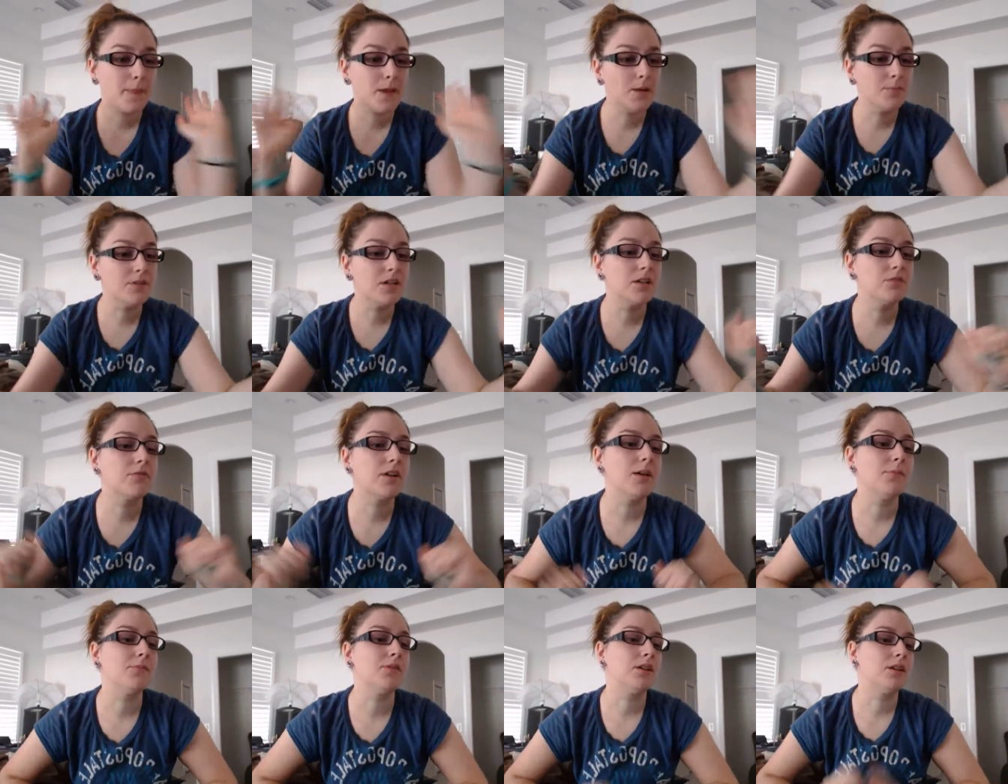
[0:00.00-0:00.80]
I'm done
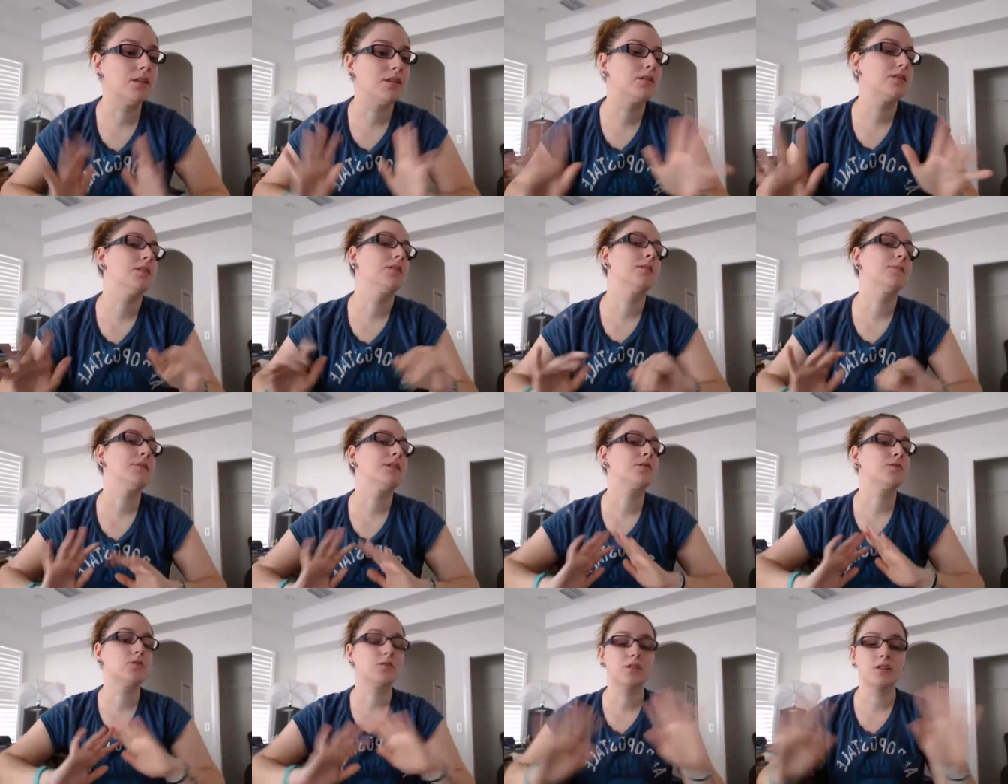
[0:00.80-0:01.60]
rambling. There's my
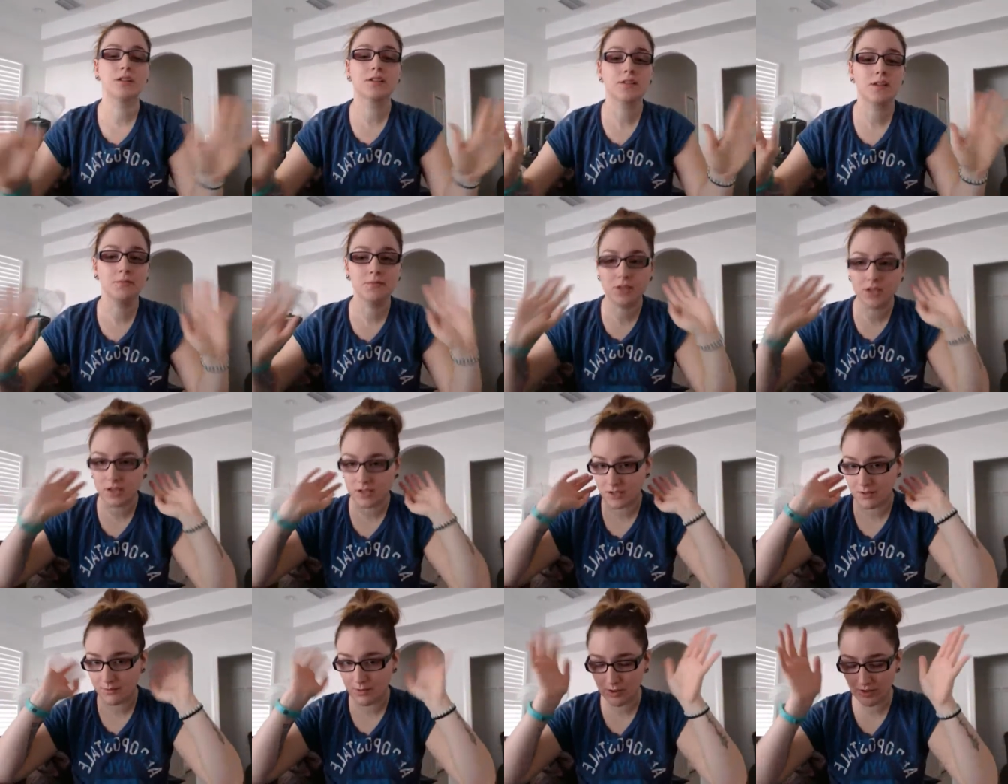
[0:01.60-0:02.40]
stories. I'm done. I'm